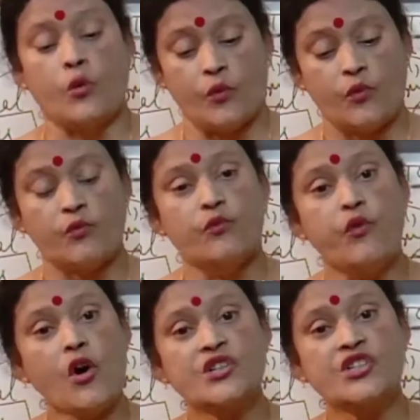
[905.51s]

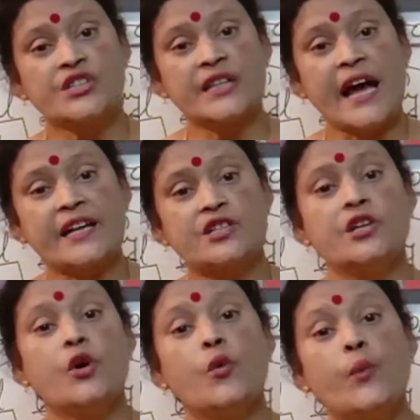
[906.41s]
washed that
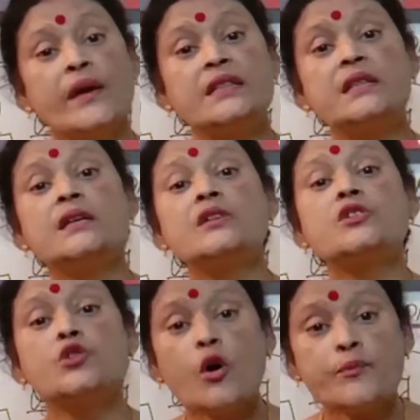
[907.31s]
with soap
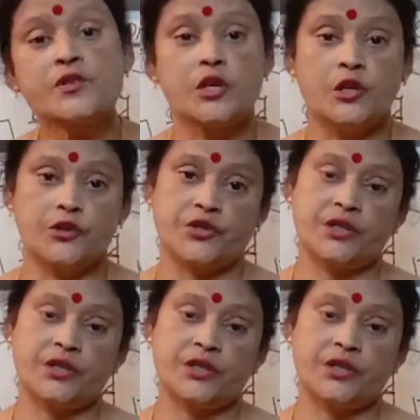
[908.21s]
solution,